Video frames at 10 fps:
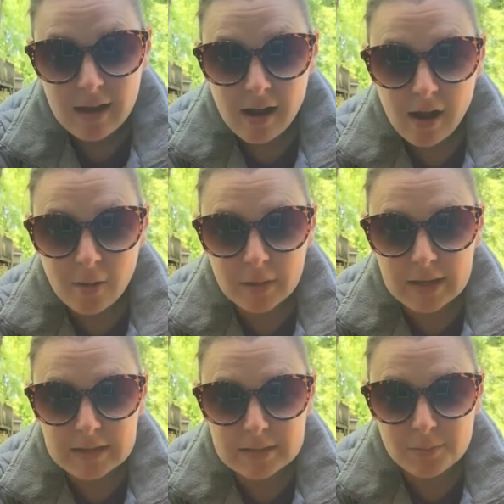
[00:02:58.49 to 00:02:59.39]
Um, and
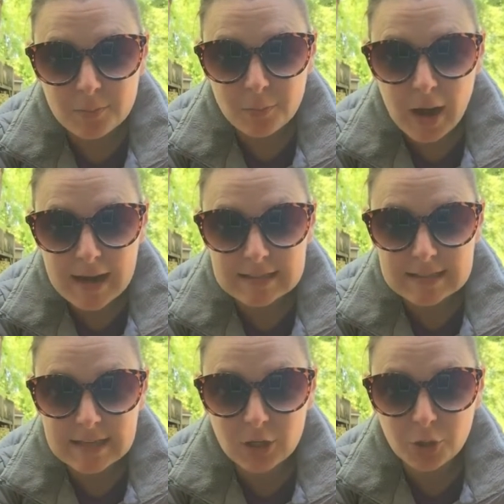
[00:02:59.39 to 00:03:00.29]
it's
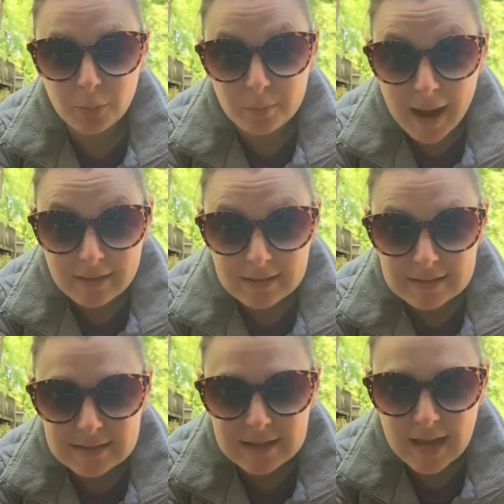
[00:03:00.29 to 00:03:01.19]
practicing your balance